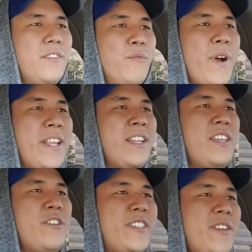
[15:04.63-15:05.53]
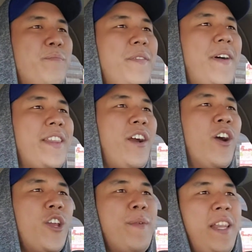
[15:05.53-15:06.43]
when you simplify the
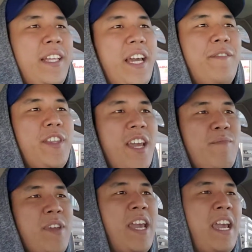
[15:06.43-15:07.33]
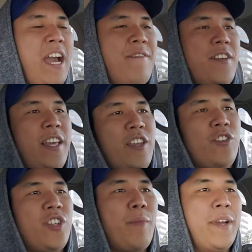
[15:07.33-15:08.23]
argument like that for the NBA, I feel like
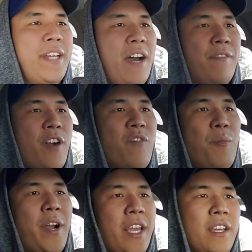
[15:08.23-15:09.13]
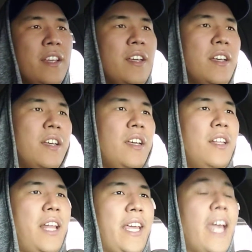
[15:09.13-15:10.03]
you dumb it down for everybody.
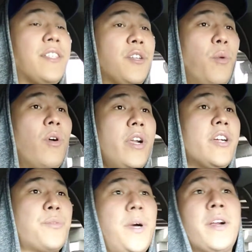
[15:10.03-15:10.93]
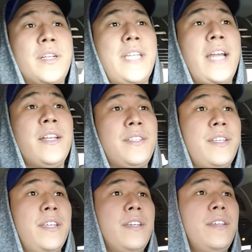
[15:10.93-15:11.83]
Like, yes, the Warriors were a
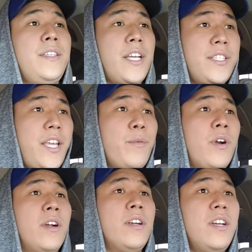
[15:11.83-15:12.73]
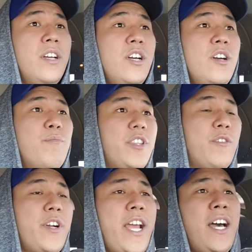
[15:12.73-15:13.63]
dynasty. Yes, they were. But
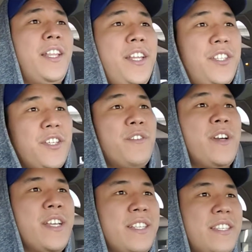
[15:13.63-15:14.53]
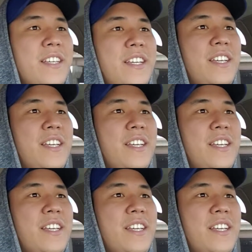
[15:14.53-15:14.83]
the reality, too, is,